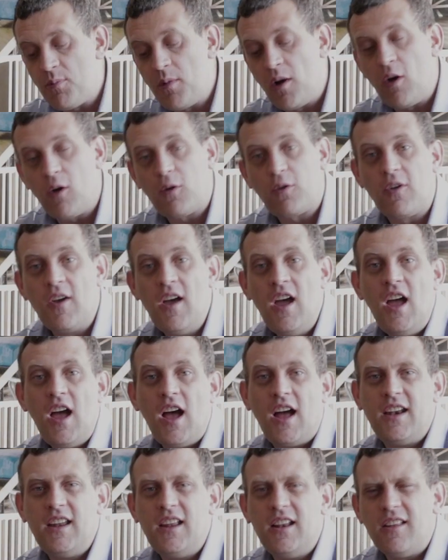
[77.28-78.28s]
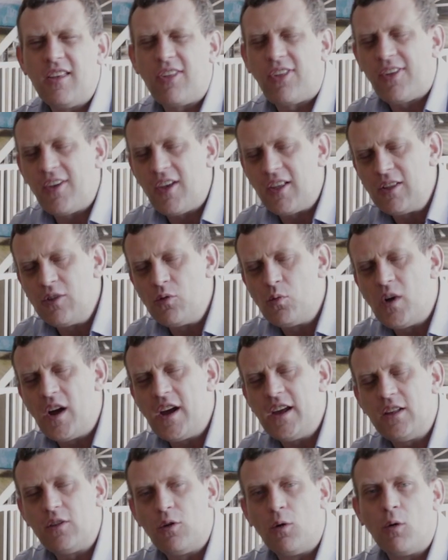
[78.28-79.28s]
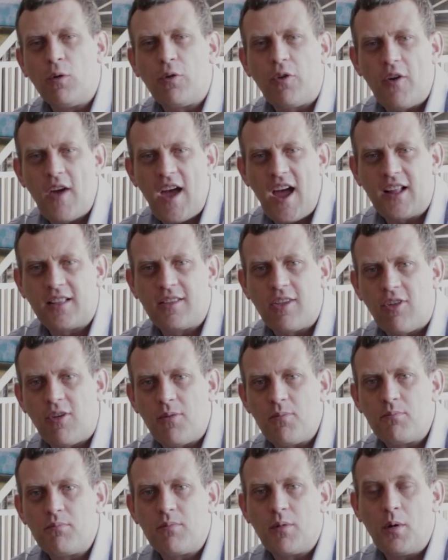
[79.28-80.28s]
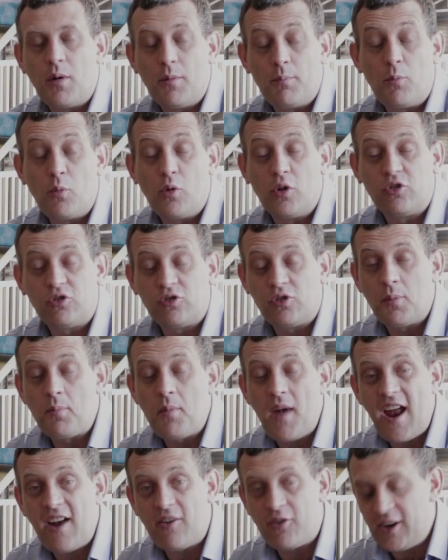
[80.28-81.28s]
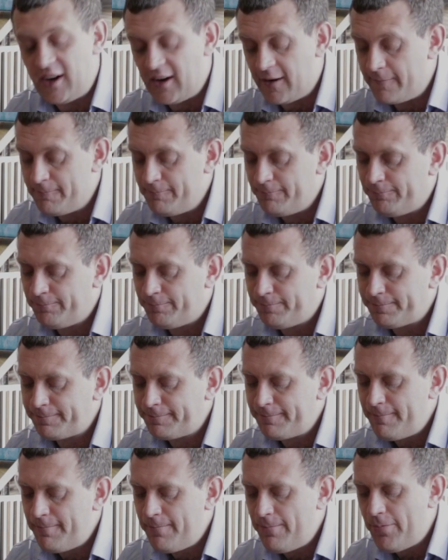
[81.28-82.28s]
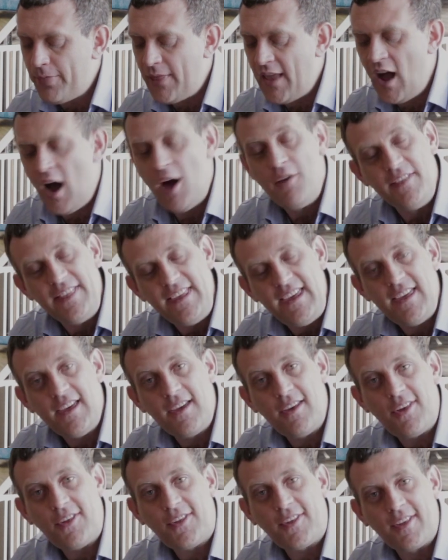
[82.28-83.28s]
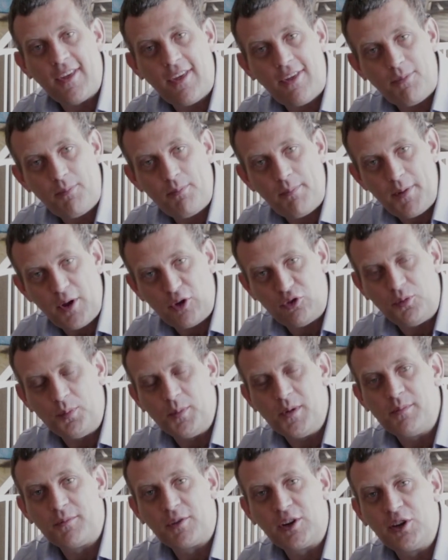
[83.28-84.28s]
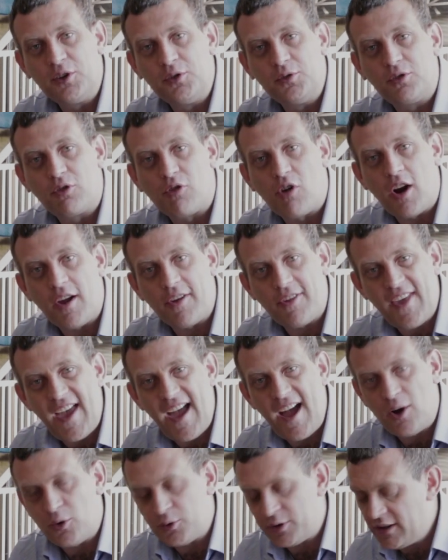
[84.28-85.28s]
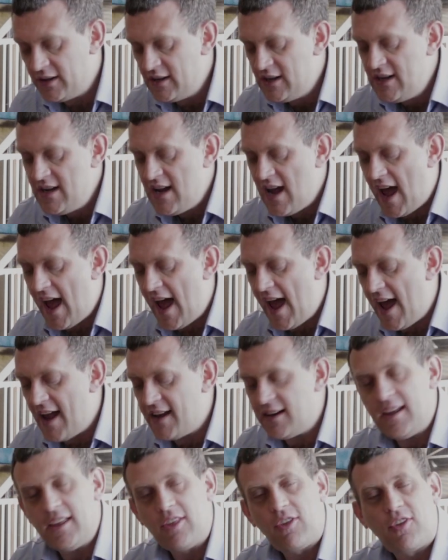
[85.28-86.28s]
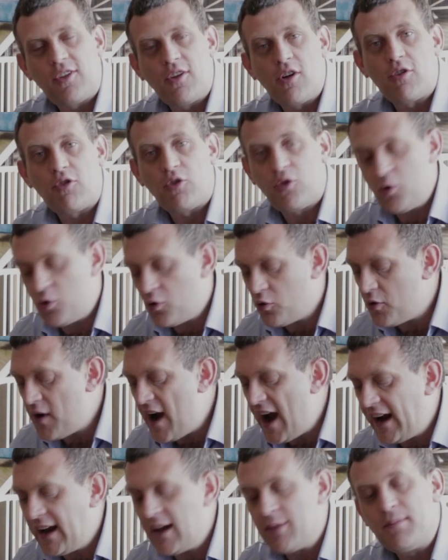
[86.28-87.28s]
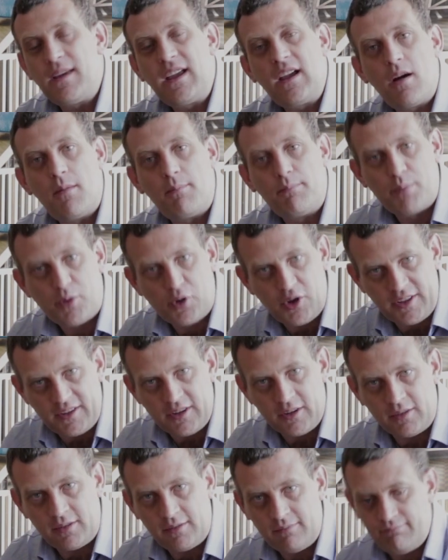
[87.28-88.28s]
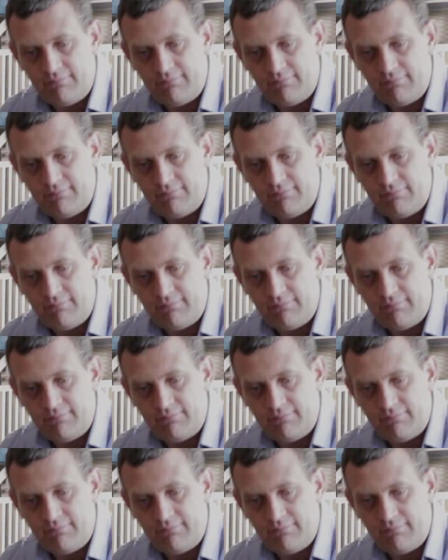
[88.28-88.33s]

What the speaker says: blocks, and in a certain way it also acts as a moisture barrier. Over the years, this bitumen glue dries out and it starts to crack and become brittle.